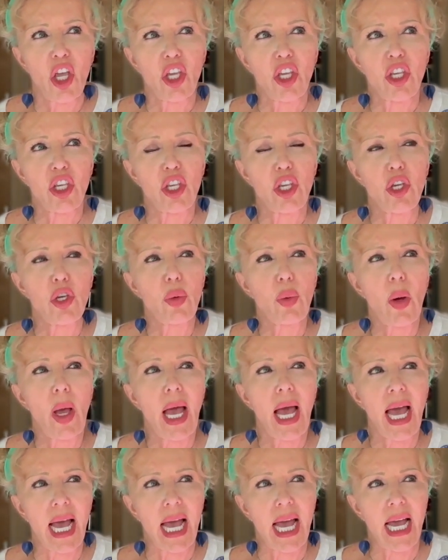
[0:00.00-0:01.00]
you
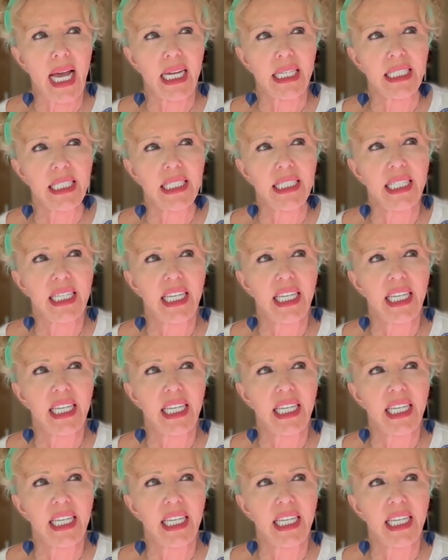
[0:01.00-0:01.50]
had